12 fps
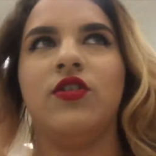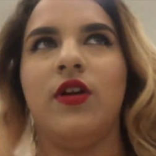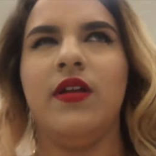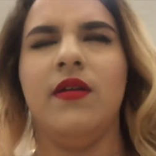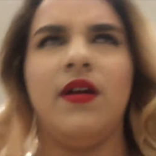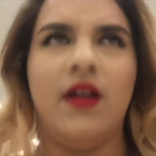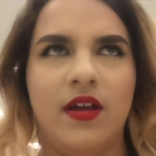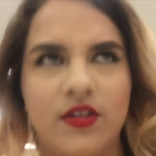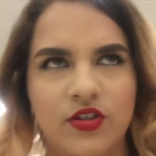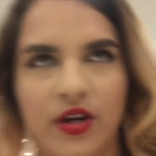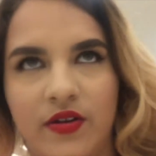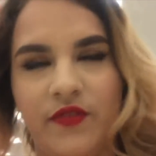So I'll, I'll
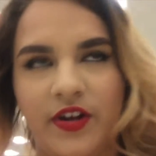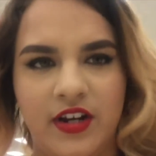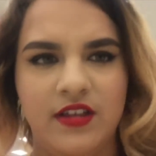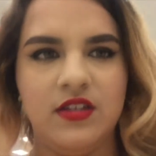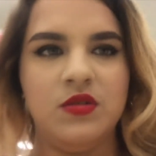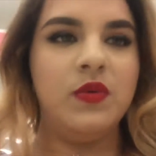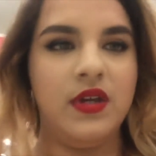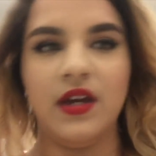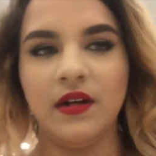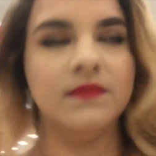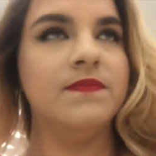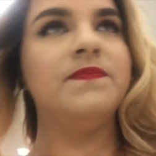try and find it this
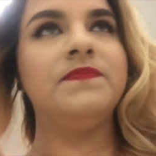weekend.